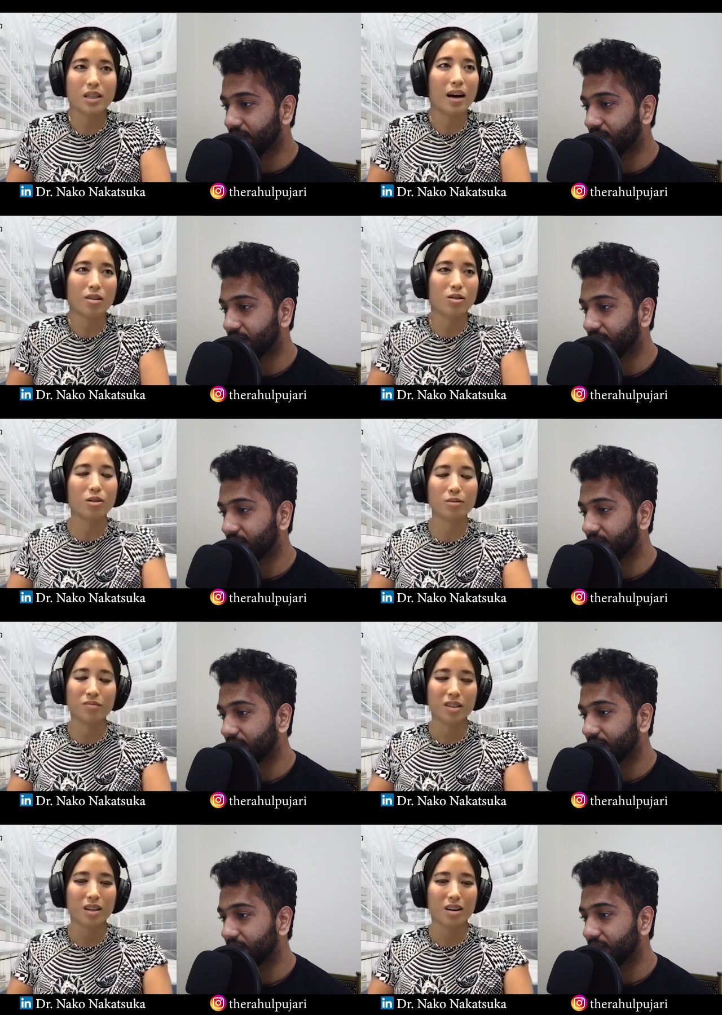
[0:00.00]
Speaker 1: tackle
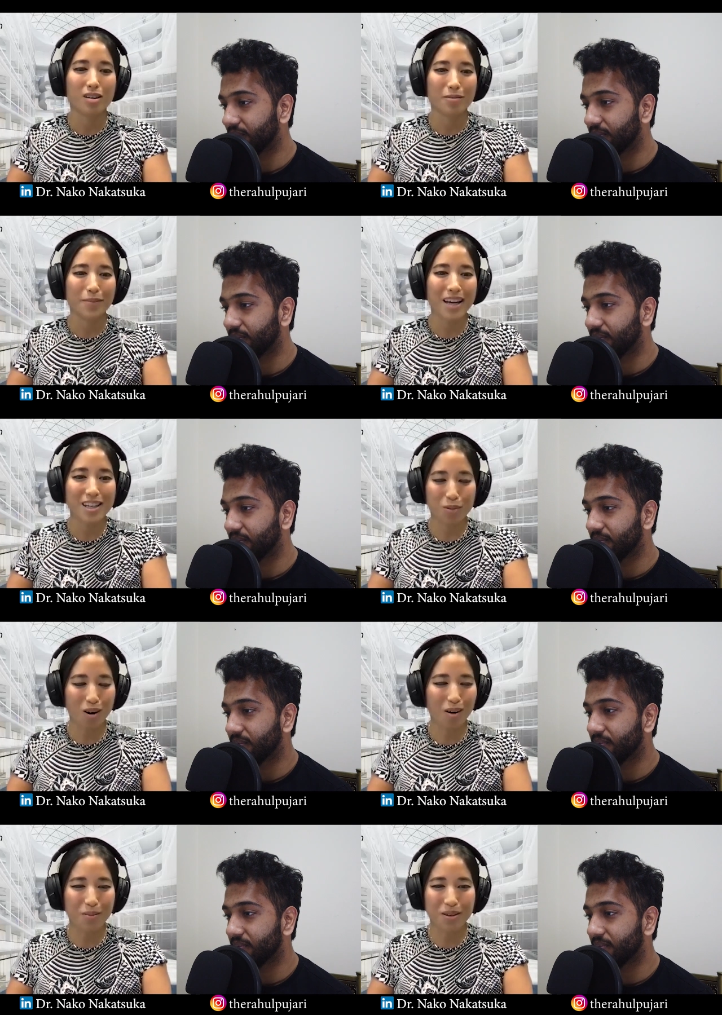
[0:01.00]
um, any
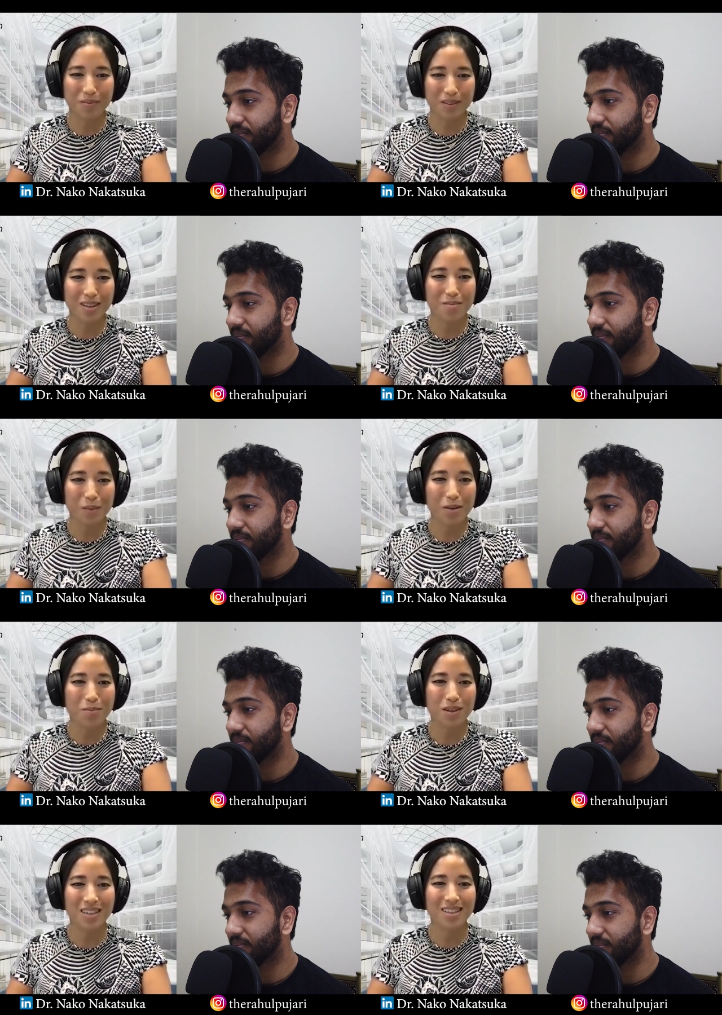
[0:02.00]
problem that might
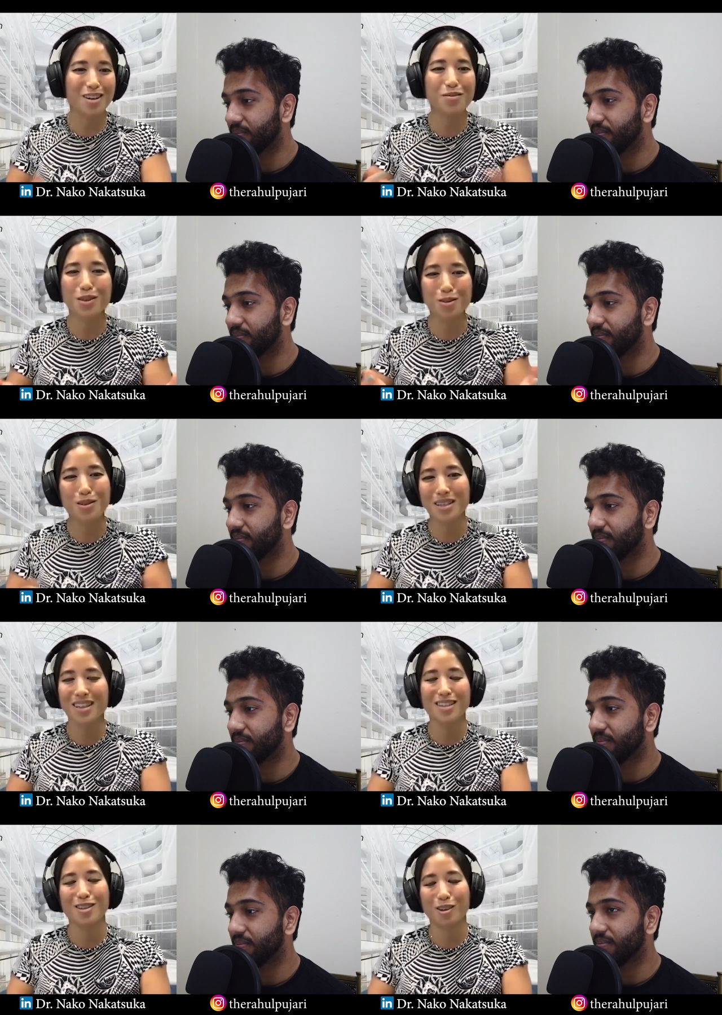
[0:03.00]
be of use to the
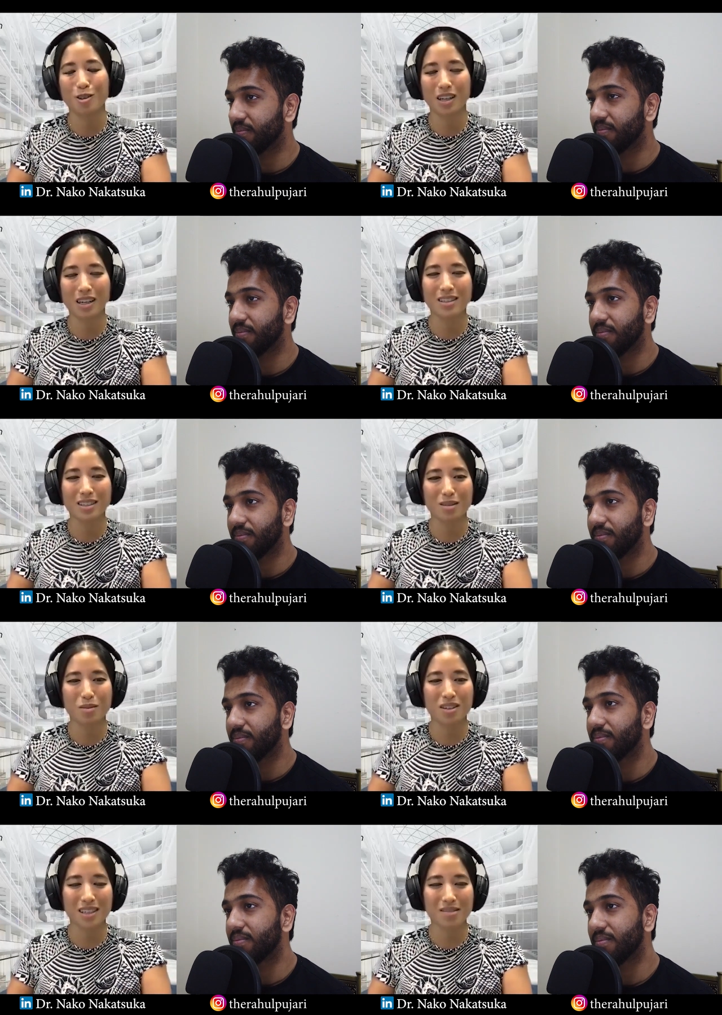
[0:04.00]
neuroscience
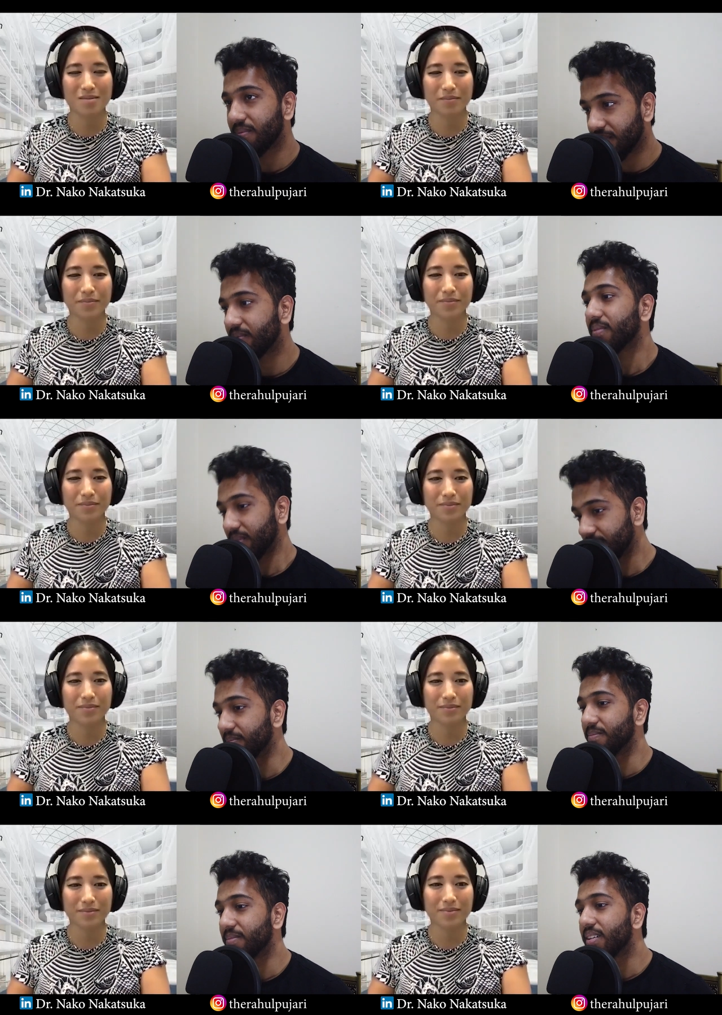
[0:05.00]
community.
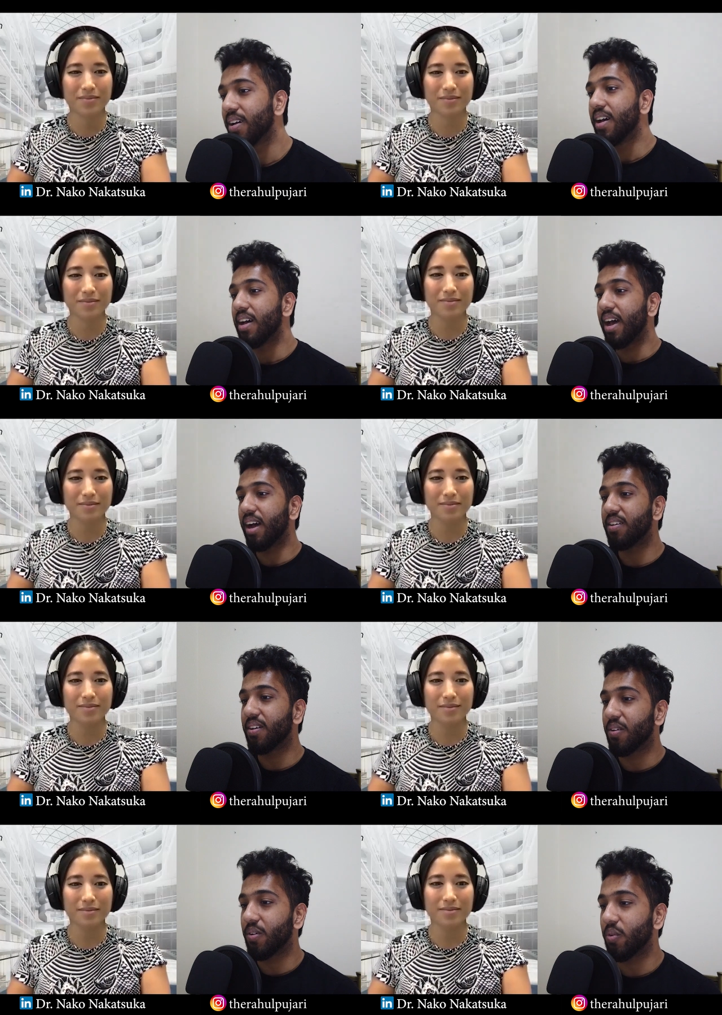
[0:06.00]
Speaker 2: Mm-hmm. And
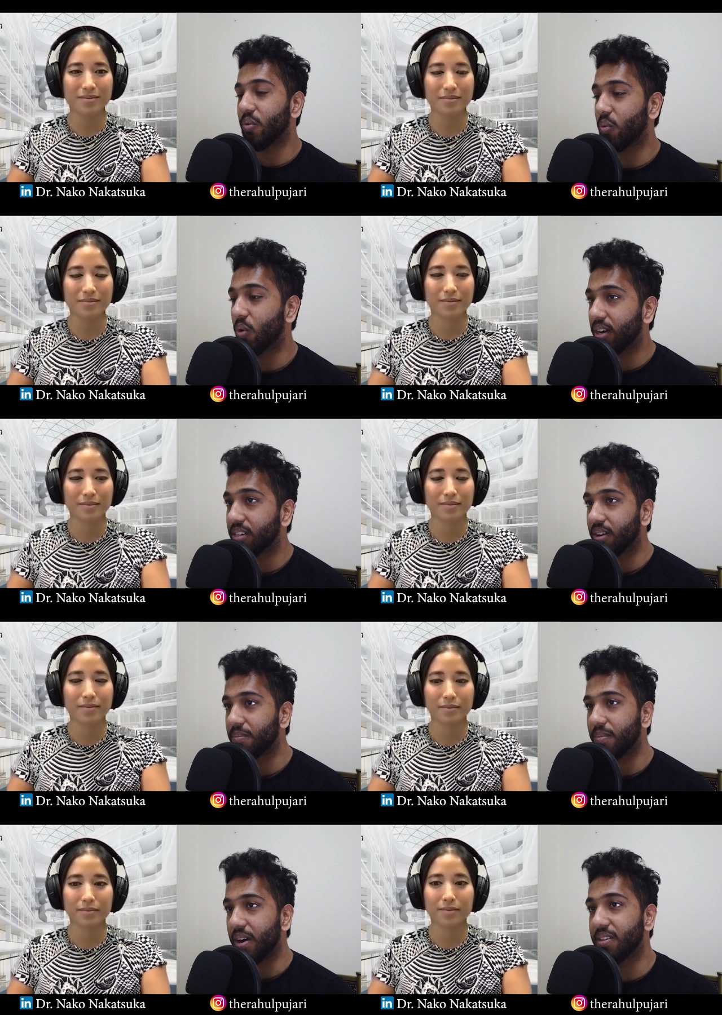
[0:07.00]
uh, what are
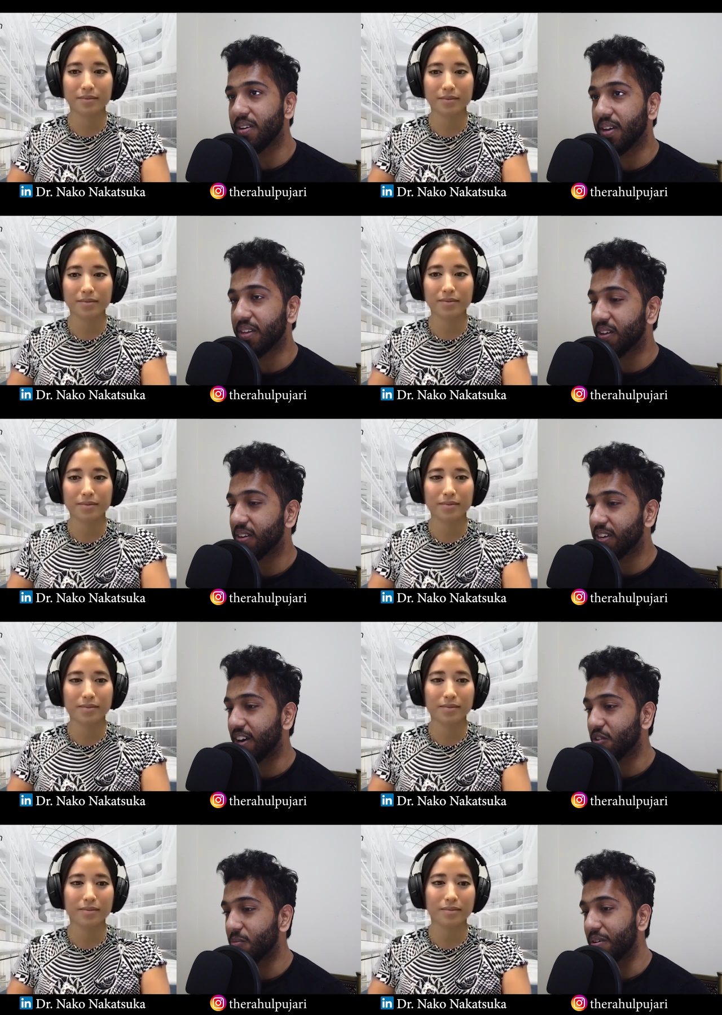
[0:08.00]
some other research
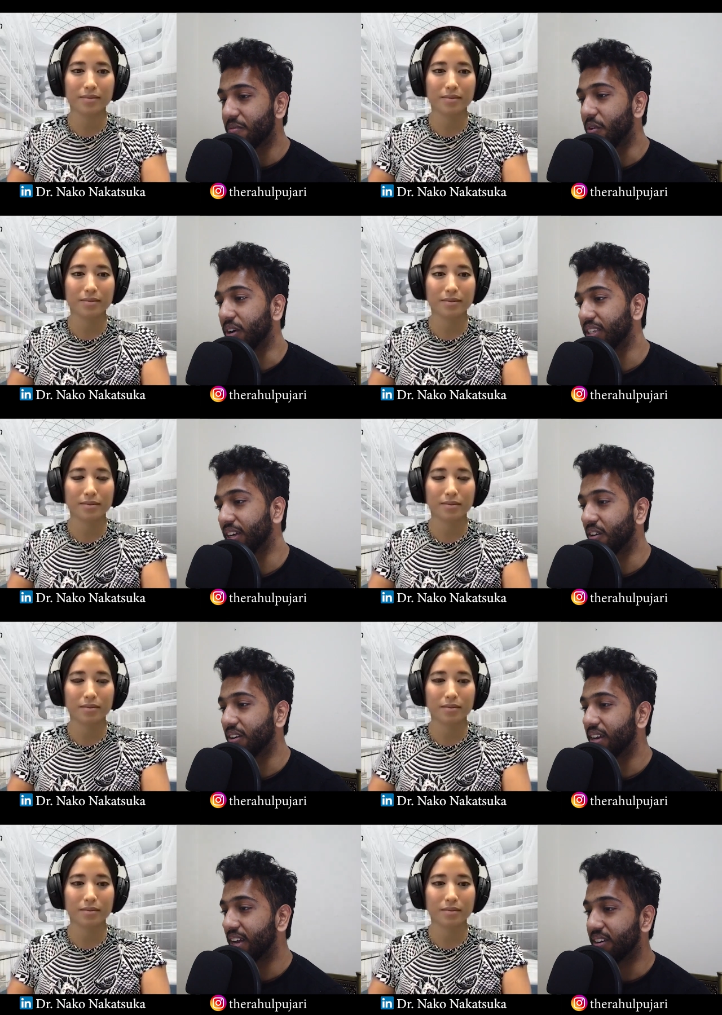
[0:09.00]
that you've been focusing
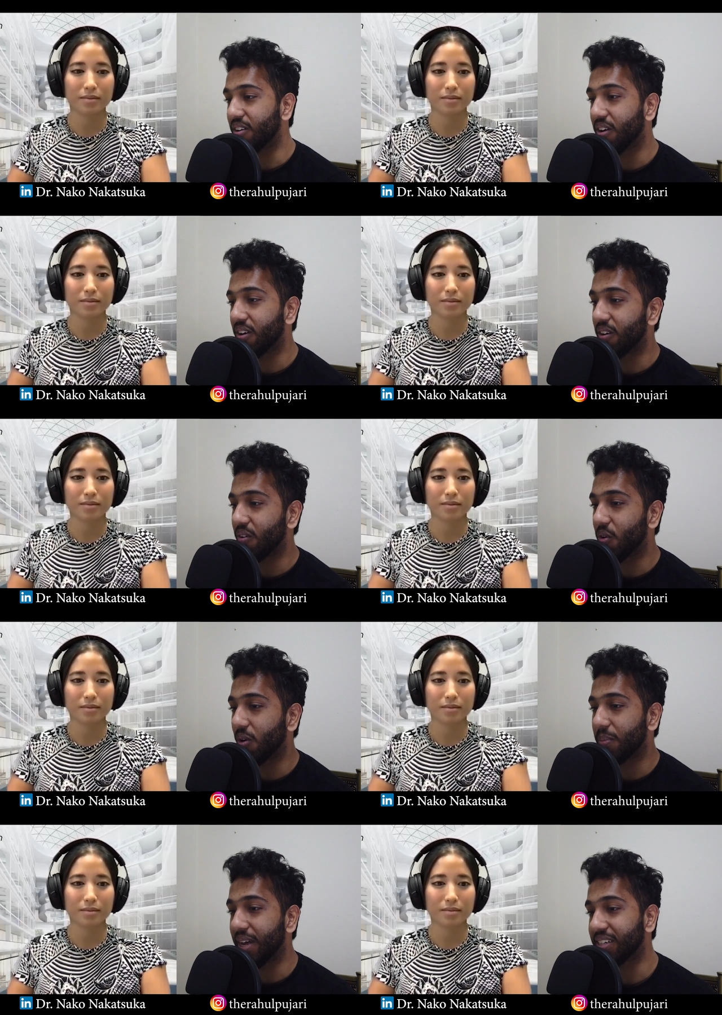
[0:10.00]
on in your
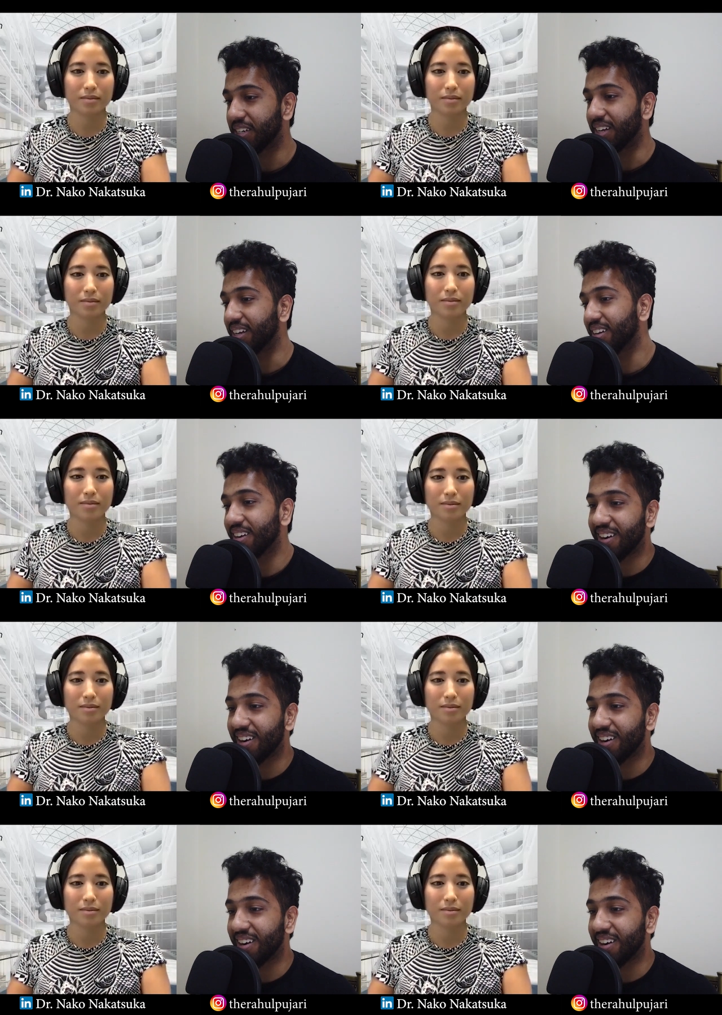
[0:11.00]
whole PhD